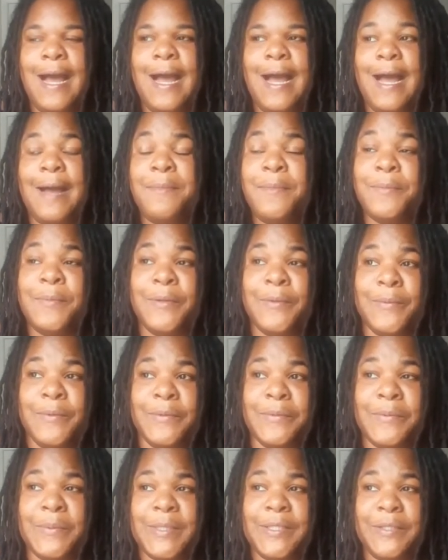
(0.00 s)
I'm going to be
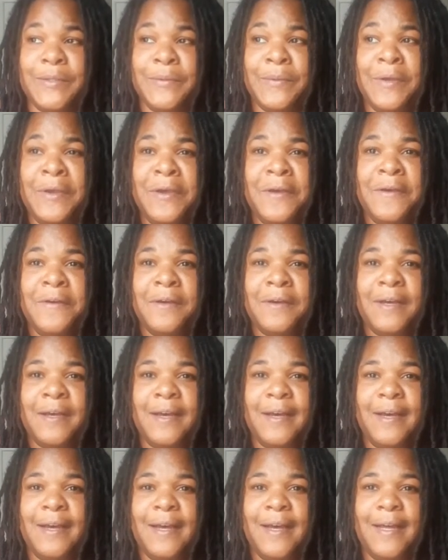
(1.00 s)
real with you.
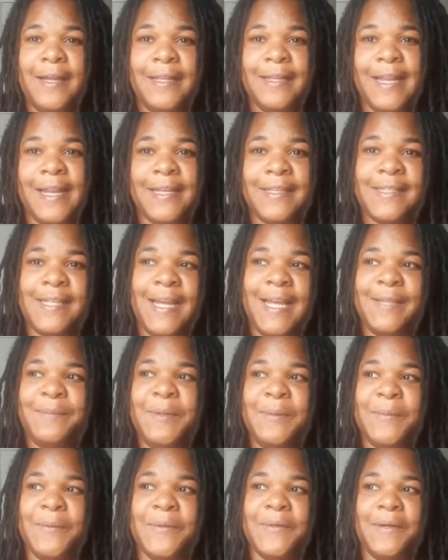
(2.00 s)
A lot of times
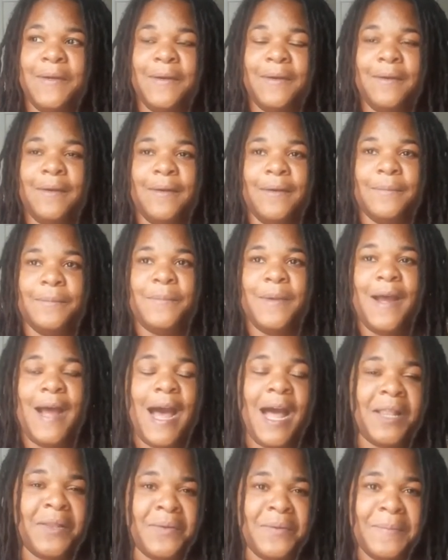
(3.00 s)
people are
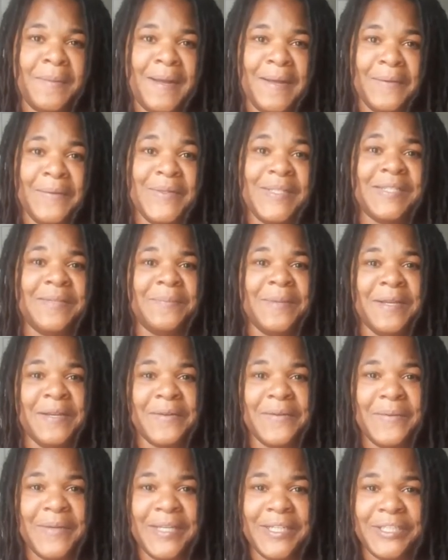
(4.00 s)
howling about what's a
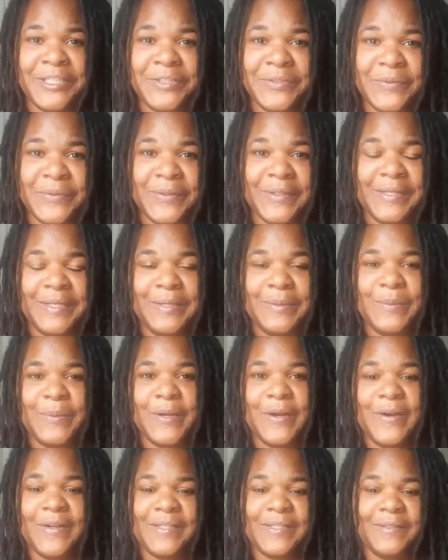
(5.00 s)
medical issue in
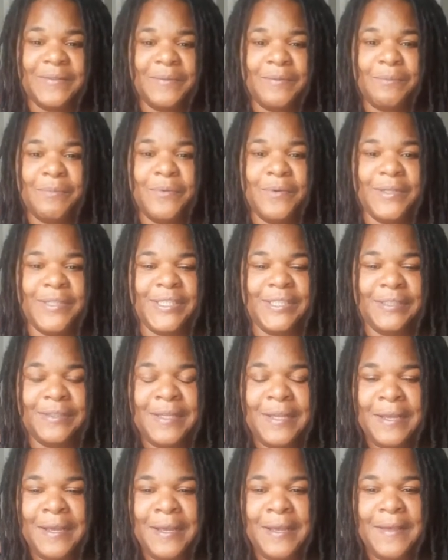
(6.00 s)
regards to
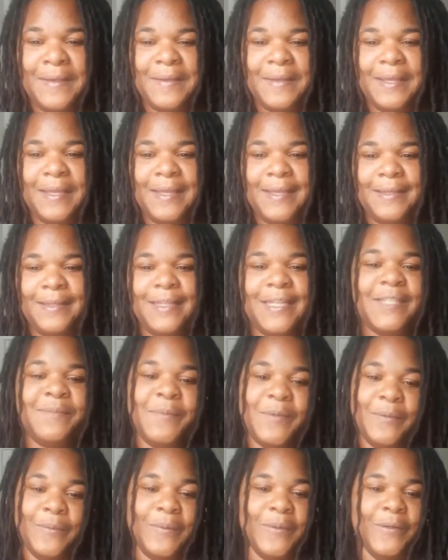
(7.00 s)
abortion. Let's
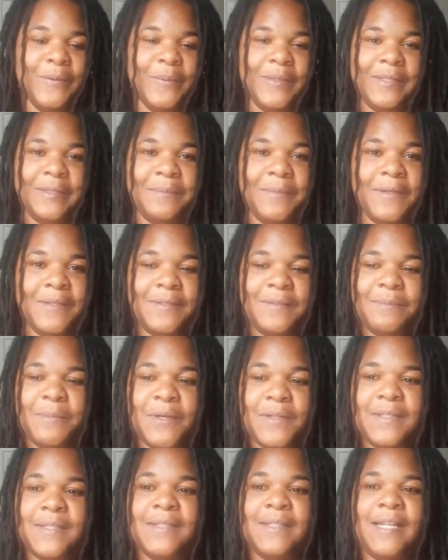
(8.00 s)
be real with you. Most
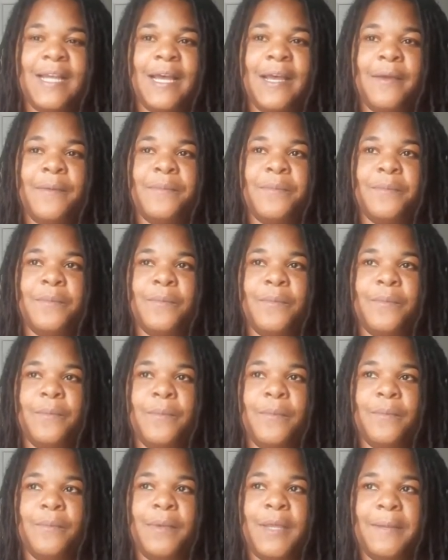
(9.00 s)
of the time,
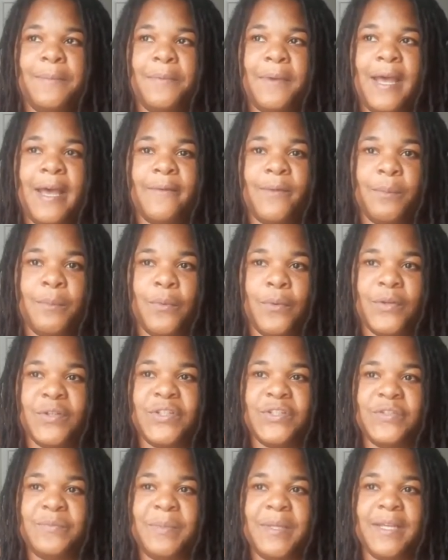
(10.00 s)
people have
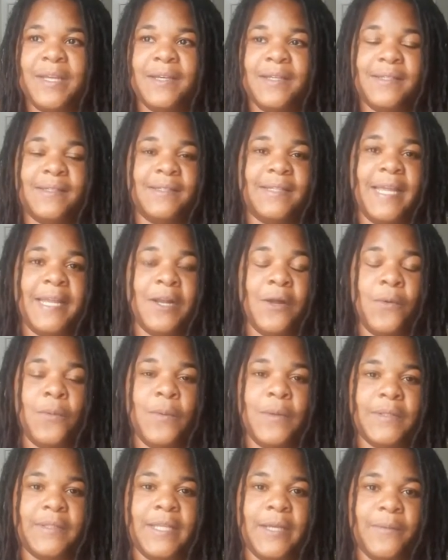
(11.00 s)
abortions because they don't
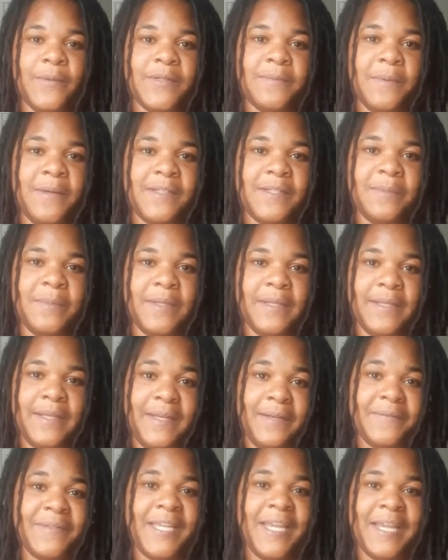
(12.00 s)
want their
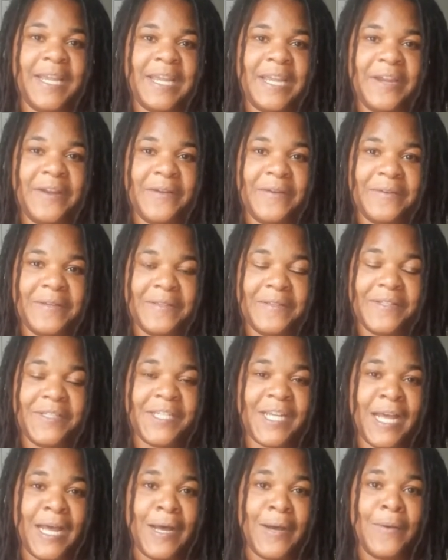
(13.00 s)
responsibility of taking care of another
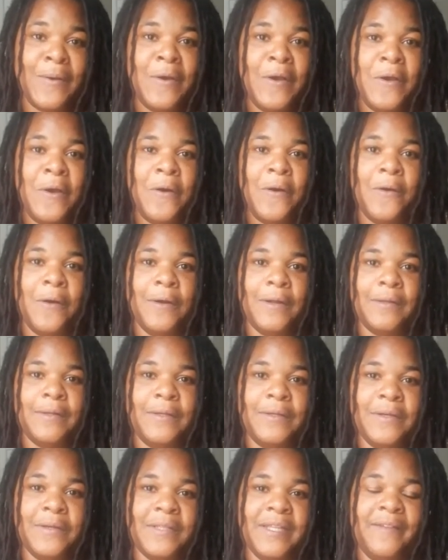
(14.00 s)
child or,
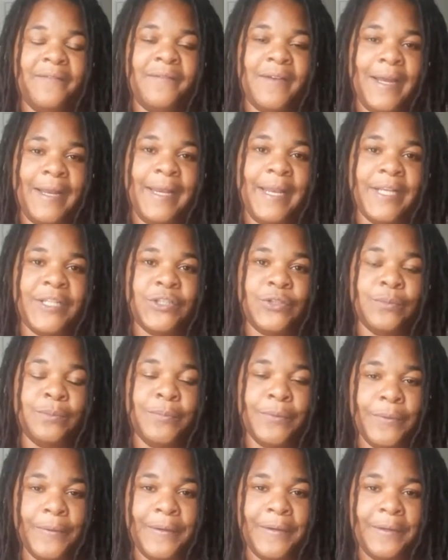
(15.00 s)
you know, their financial
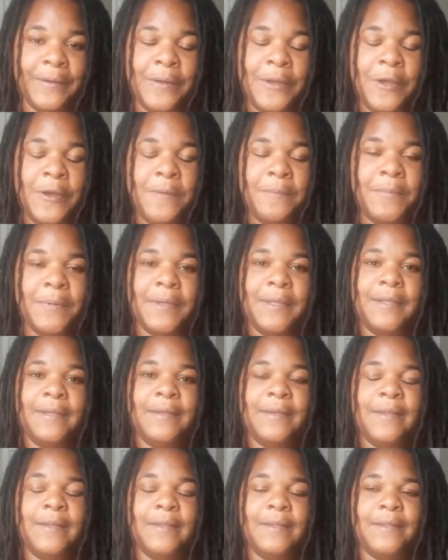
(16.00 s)
burden. But
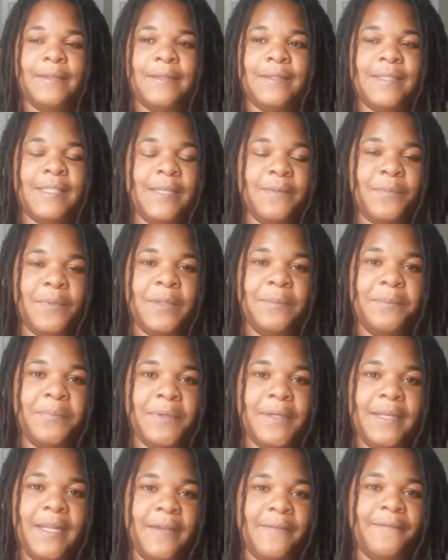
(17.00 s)
simply
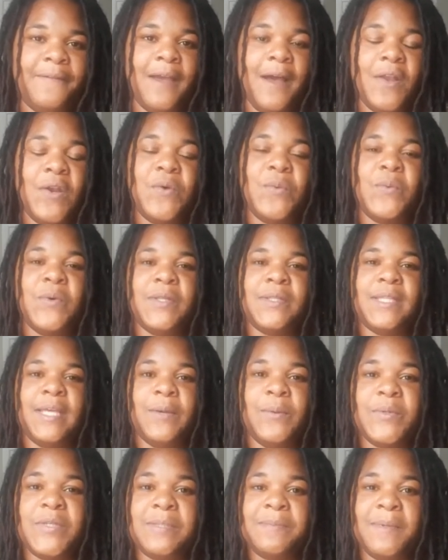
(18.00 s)
put, if y'all don't want
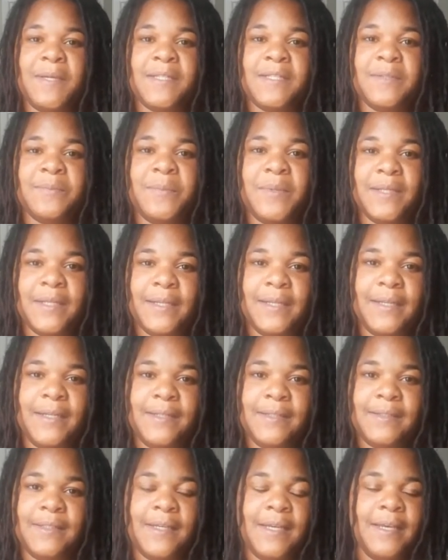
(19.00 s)
their
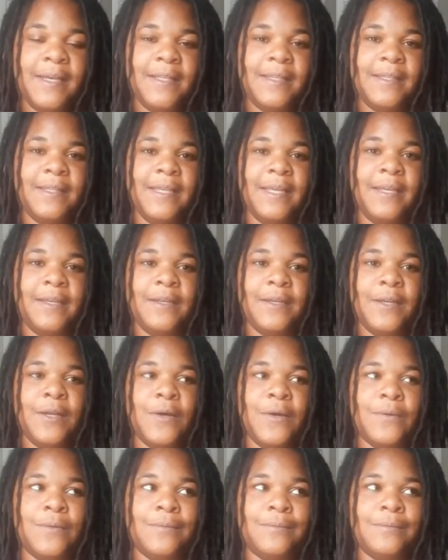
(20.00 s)
responsibilities, then, you
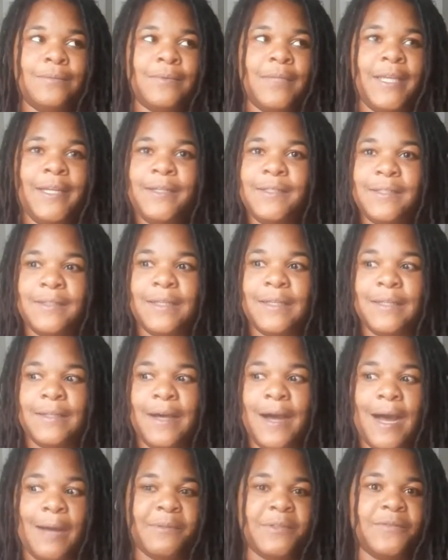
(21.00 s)
know, here's another
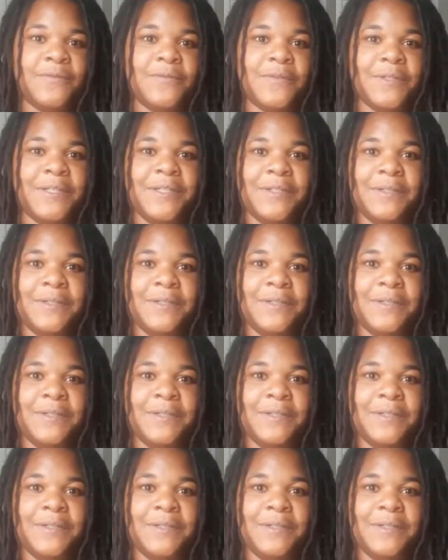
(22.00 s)
option for you.